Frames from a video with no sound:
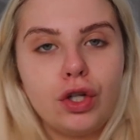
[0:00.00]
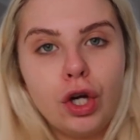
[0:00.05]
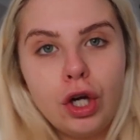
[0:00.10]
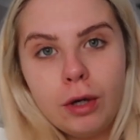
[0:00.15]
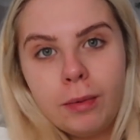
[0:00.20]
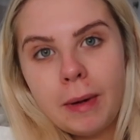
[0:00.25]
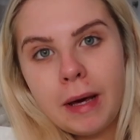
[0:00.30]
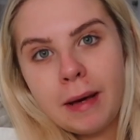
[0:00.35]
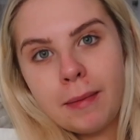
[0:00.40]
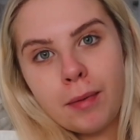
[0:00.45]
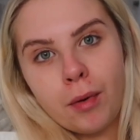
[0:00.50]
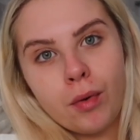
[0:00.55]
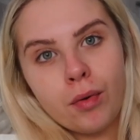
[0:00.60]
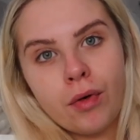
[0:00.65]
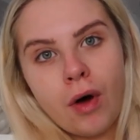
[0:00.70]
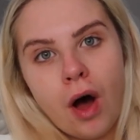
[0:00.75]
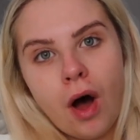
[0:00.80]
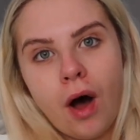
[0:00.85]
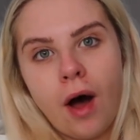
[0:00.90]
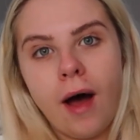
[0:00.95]
two people
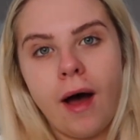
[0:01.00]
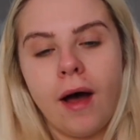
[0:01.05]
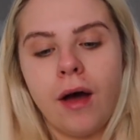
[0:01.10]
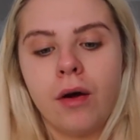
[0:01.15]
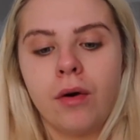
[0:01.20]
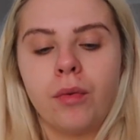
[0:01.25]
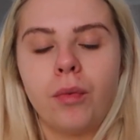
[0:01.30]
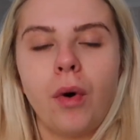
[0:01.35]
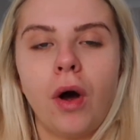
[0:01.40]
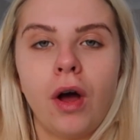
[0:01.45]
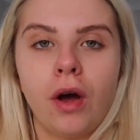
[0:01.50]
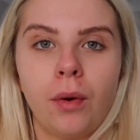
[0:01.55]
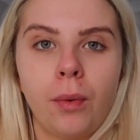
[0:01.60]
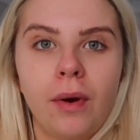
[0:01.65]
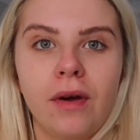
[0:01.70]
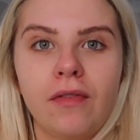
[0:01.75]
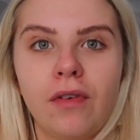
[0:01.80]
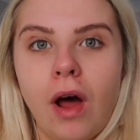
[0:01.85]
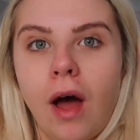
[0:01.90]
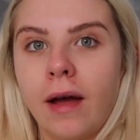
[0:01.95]
that I work
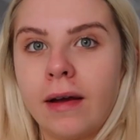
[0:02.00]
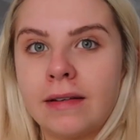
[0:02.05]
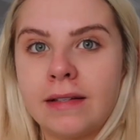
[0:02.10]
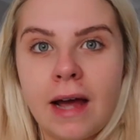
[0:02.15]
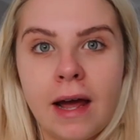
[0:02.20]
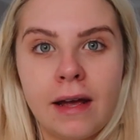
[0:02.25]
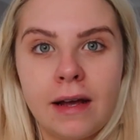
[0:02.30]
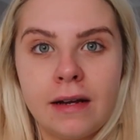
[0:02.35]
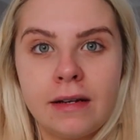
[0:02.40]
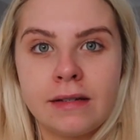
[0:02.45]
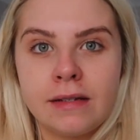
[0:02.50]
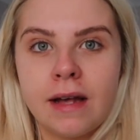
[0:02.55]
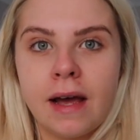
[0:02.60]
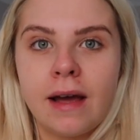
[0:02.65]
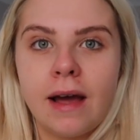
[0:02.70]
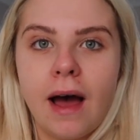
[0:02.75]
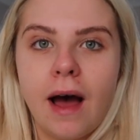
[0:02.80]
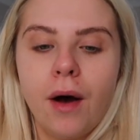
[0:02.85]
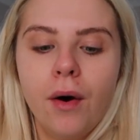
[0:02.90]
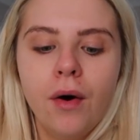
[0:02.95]
with like day in,
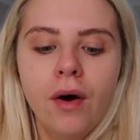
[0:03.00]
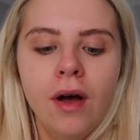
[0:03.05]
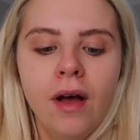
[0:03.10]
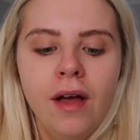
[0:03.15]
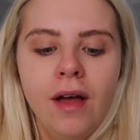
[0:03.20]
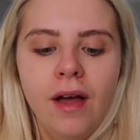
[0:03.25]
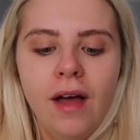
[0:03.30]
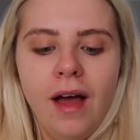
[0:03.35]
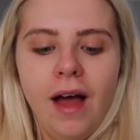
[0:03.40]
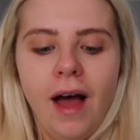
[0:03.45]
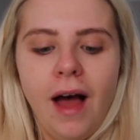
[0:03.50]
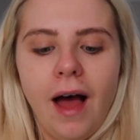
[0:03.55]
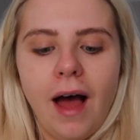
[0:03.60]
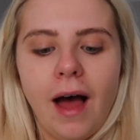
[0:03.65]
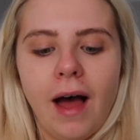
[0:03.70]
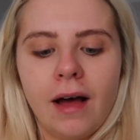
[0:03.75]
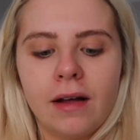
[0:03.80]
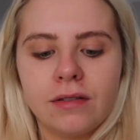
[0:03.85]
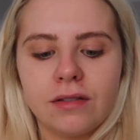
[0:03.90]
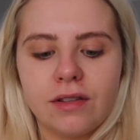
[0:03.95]
day out,
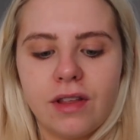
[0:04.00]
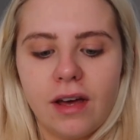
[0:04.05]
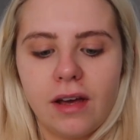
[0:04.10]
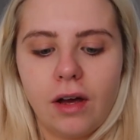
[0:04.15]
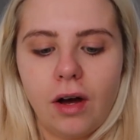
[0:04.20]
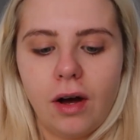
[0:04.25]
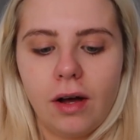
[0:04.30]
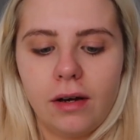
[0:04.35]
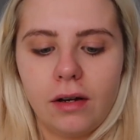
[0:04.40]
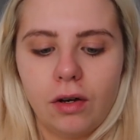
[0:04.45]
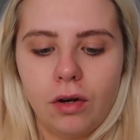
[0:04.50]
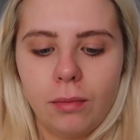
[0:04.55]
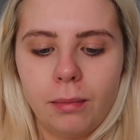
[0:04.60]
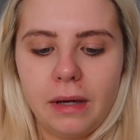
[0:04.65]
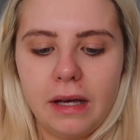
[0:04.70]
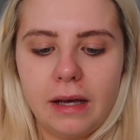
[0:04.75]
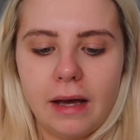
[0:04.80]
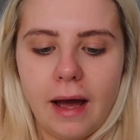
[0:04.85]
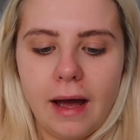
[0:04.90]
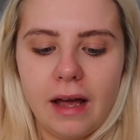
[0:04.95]
and they kindly got
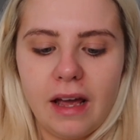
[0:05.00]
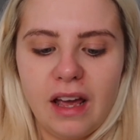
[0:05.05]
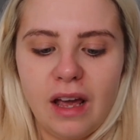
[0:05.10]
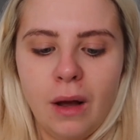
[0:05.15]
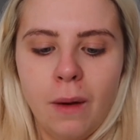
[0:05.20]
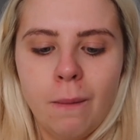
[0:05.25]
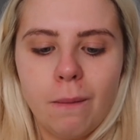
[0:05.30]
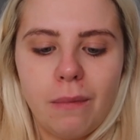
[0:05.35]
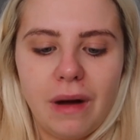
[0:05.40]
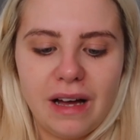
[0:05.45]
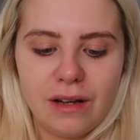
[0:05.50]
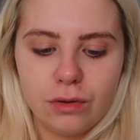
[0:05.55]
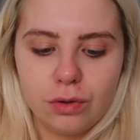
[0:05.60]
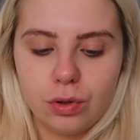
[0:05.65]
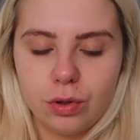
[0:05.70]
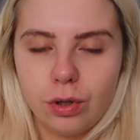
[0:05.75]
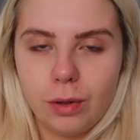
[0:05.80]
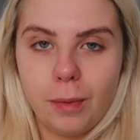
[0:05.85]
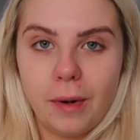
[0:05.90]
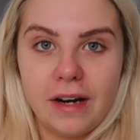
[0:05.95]
me a
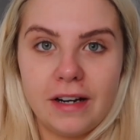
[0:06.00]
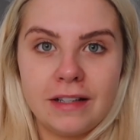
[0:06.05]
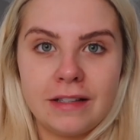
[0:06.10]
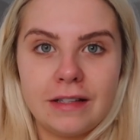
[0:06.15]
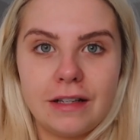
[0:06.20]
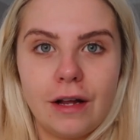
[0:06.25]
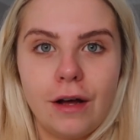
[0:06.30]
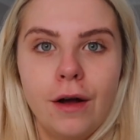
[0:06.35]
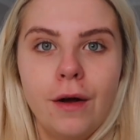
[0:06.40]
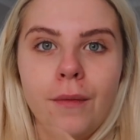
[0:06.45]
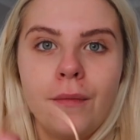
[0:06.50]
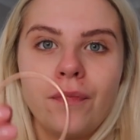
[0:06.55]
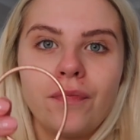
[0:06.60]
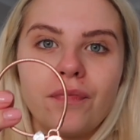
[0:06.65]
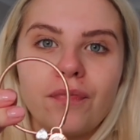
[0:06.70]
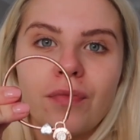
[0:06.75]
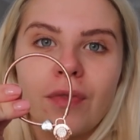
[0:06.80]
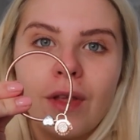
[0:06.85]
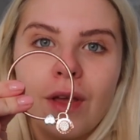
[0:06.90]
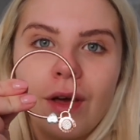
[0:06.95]
Pandora bracelet,
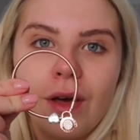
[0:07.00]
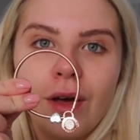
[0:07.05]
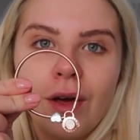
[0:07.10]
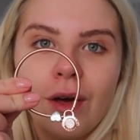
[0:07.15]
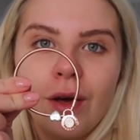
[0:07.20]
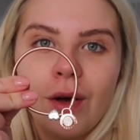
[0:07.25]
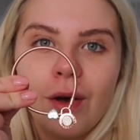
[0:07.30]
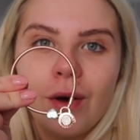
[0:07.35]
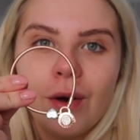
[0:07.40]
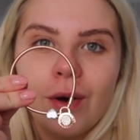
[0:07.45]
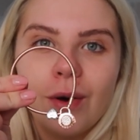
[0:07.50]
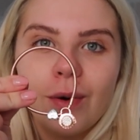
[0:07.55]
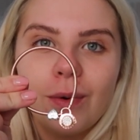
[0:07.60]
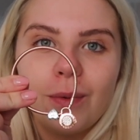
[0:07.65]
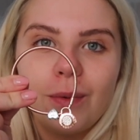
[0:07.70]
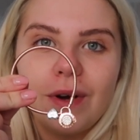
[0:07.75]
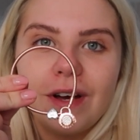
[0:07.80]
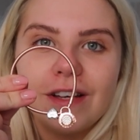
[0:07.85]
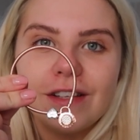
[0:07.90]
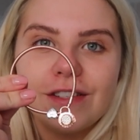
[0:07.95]

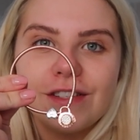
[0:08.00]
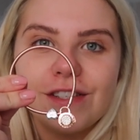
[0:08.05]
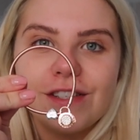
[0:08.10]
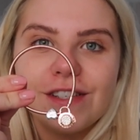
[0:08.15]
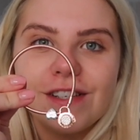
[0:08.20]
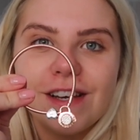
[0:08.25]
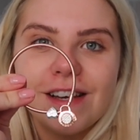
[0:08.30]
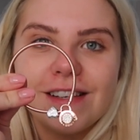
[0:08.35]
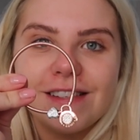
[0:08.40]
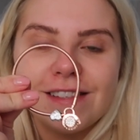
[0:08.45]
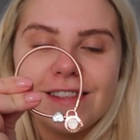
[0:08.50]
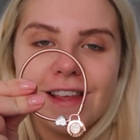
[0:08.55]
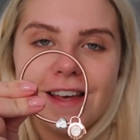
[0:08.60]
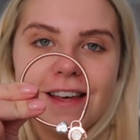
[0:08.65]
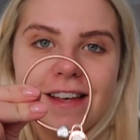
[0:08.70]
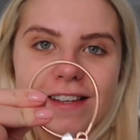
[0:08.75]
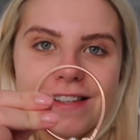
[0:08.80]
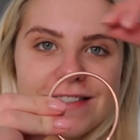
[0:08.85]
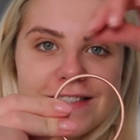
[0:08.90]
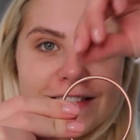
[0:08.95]
which is
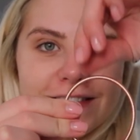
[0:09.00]
this,